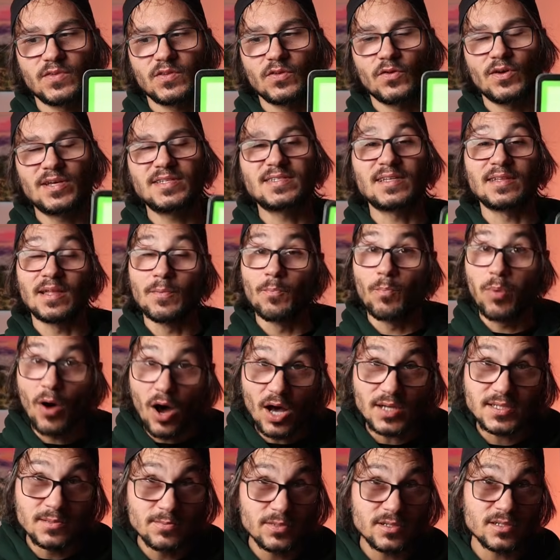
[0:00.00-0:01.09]
So is it
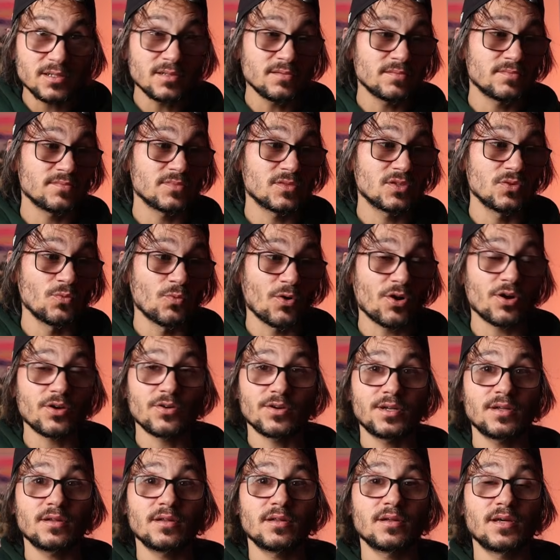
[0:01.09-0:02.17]
impossible to work
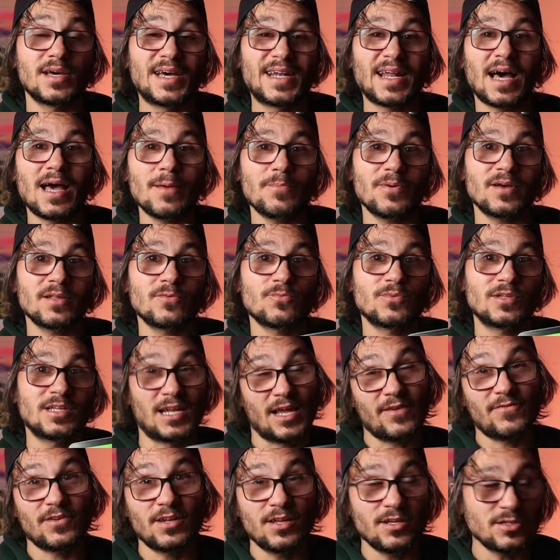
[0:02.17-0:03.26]
on an iPad with
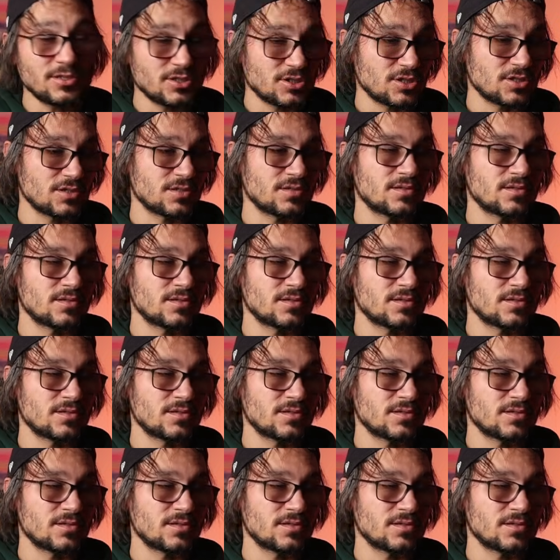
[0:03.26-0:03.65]
11-inch?